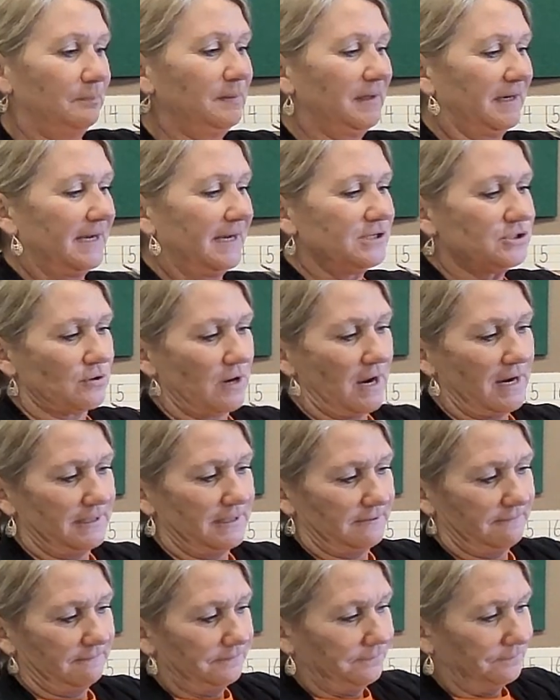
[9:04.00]
but I tried.
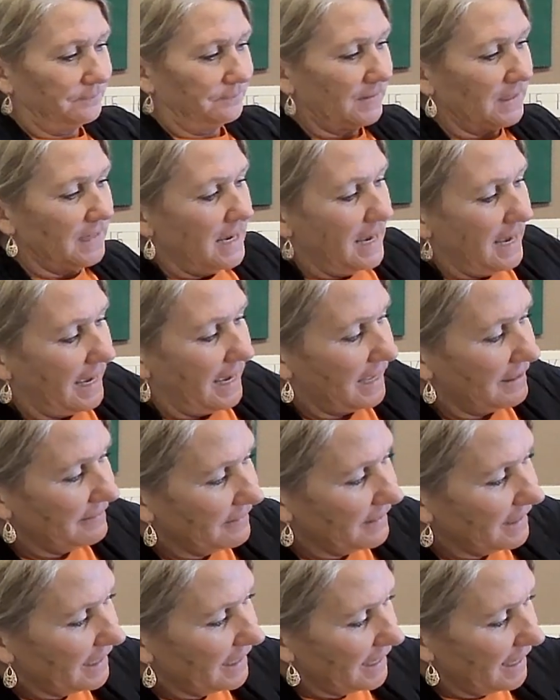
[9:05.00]
And
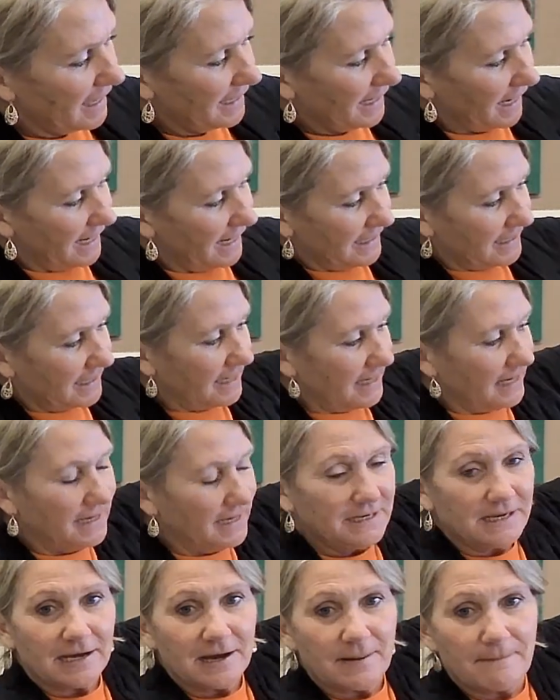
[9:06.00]
then I
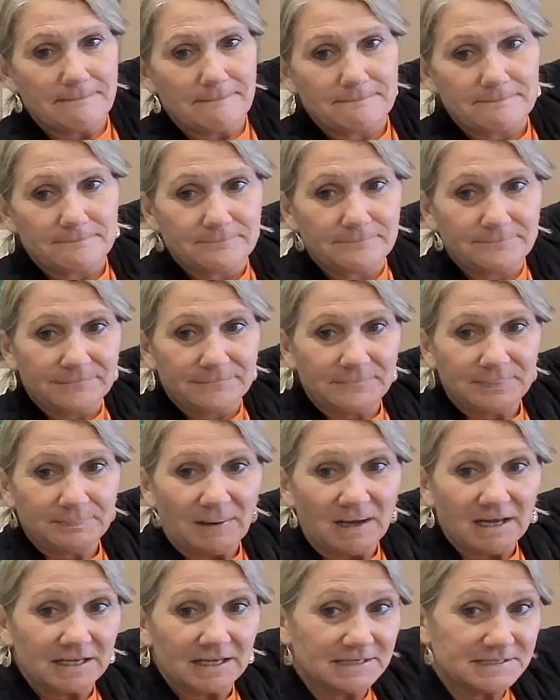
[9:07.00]
cut a
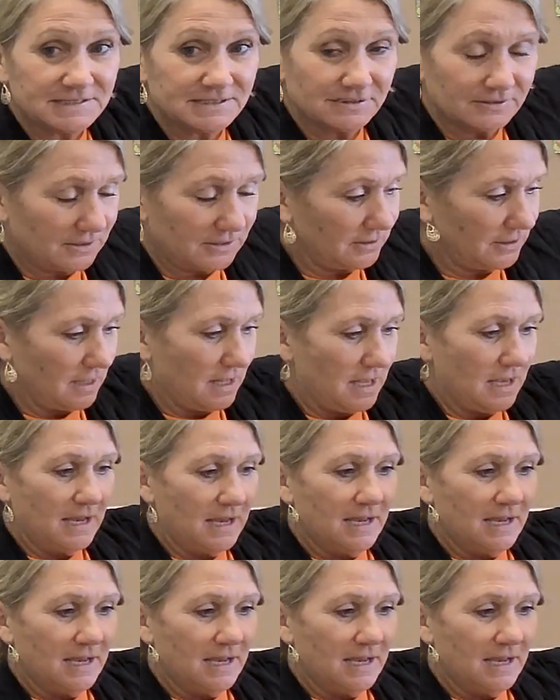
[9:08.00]
puzzle,